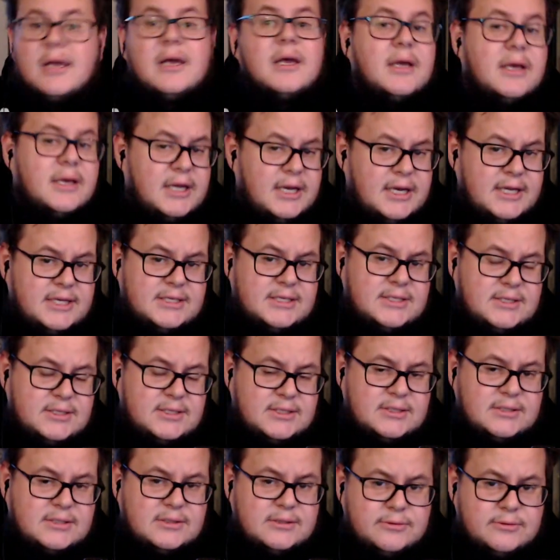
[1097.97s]
It
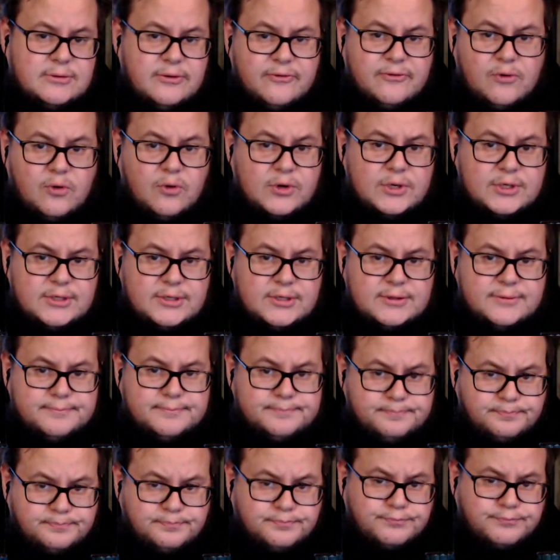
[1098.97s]
is, of course,
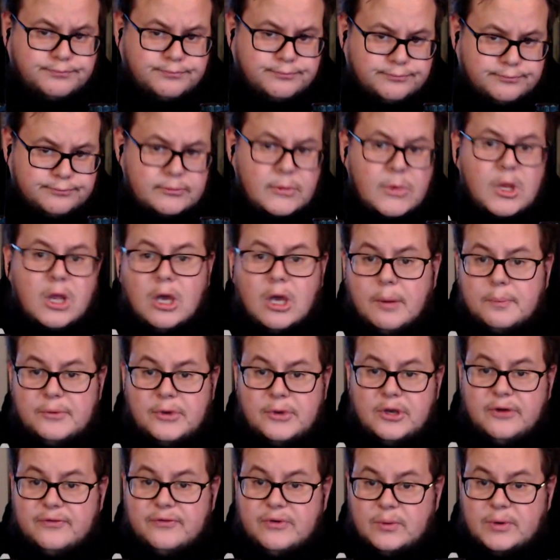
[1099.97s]
up to you
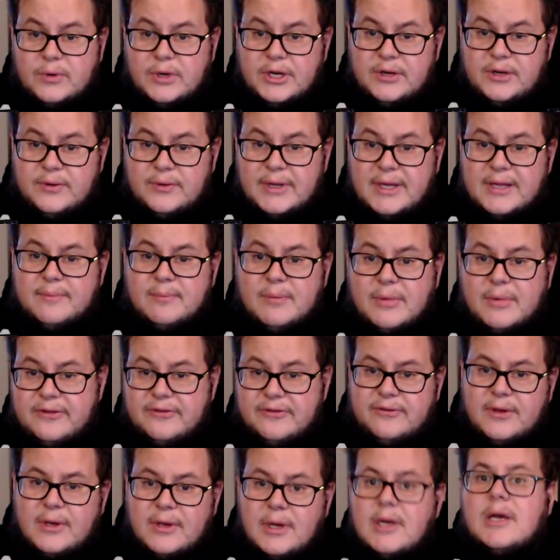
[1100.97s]
if you want to do that, but
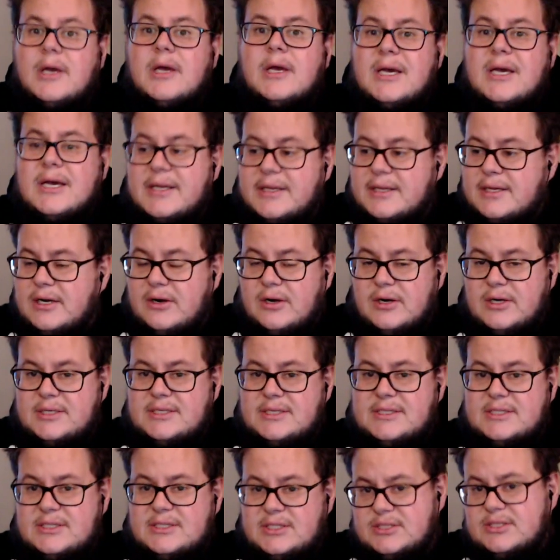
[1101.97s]
there
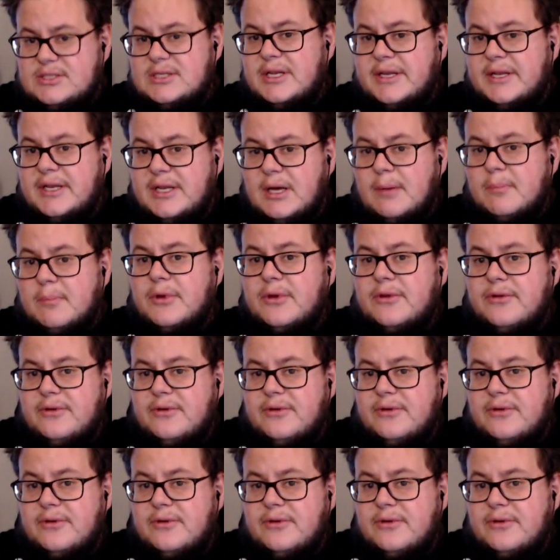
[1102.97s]
is just a number,